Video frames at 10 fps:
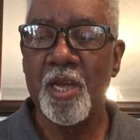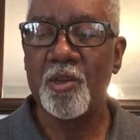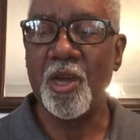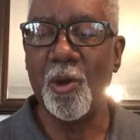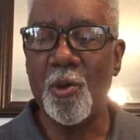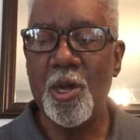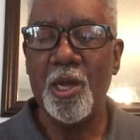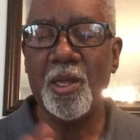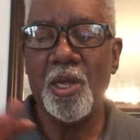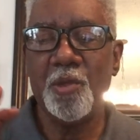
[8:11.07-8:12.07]
So,
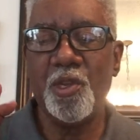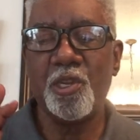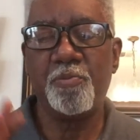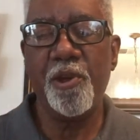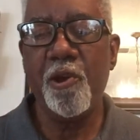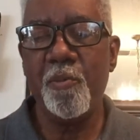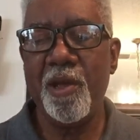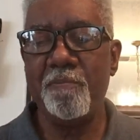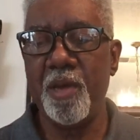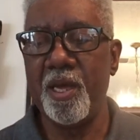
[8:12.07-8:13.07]
this
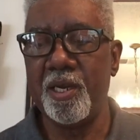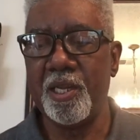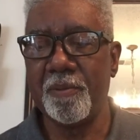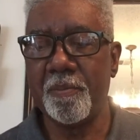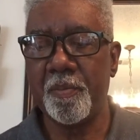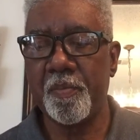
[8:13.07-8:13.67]
pyramid building